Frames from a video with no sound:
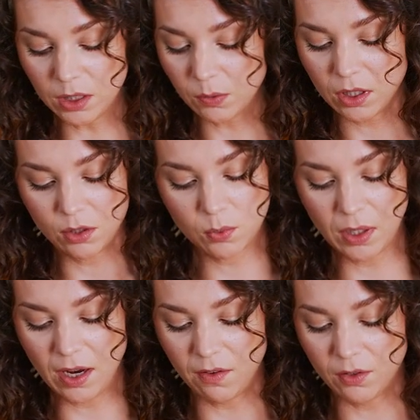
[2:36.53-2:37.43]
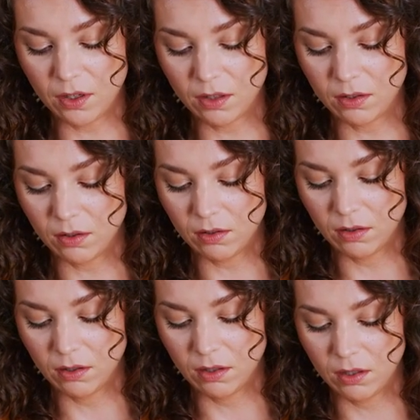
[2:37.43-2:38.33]
You can use whatever.
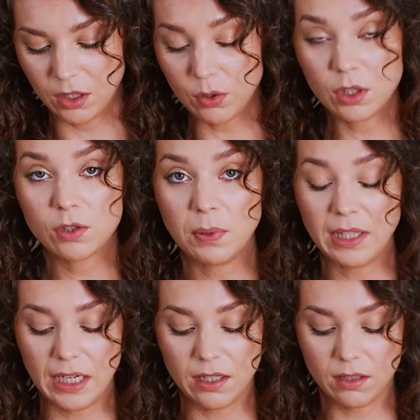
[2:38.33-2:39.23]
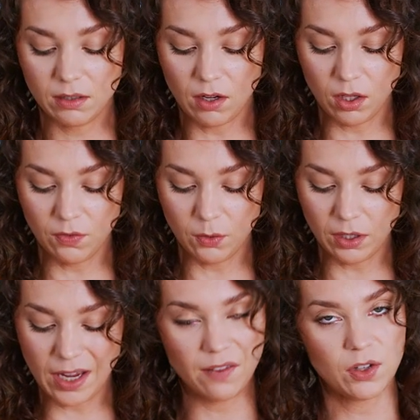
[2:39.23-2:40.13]
You can use plain olive
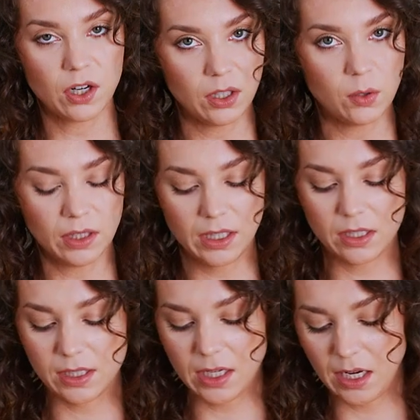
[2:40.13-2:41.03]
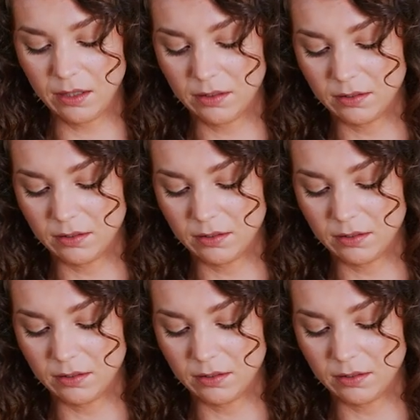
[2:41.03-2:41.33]
oil. I have garlic oil here today.